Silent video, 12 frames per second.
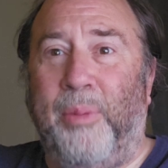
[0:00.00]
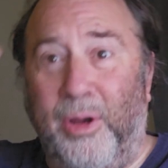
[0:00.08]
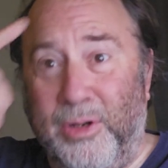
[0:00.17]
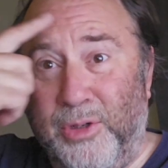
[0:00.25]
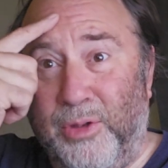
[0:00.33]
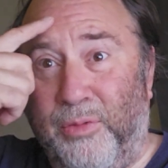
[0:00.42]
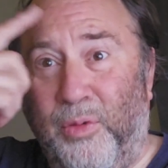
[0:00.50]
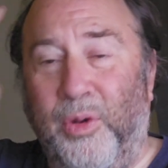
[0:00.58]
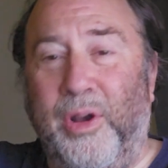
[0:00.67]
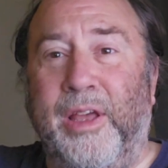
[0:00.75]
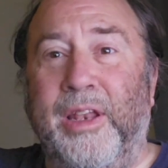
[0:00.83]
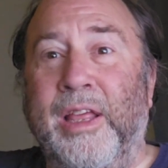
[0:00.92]
bonks you in the
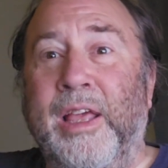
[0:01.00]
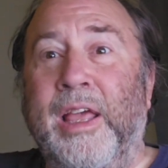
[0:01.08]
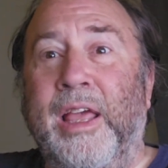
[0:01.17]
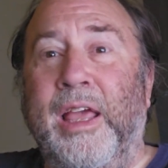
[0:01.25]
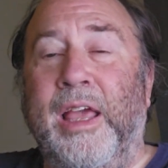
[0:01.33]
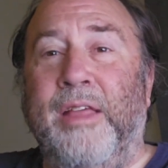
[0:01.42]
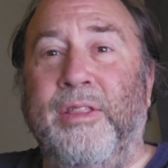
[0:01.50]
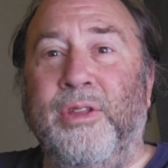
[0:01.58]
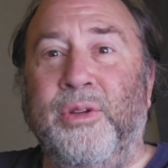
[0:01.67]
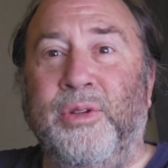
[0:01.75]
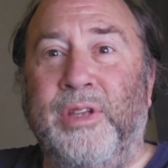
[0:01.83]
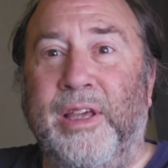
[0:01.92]
forehead, and then
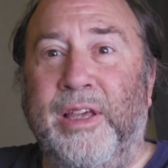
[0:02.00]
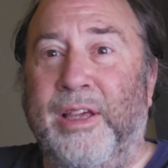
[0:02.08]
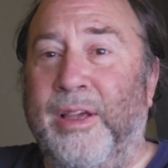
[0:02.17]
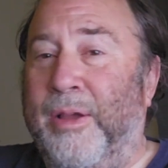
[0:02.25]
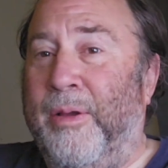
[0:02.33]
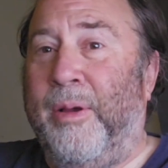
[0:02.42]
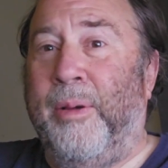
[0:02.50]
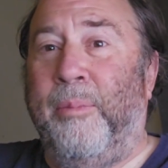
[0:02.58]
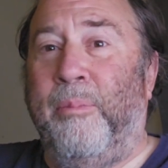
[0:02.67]
you take a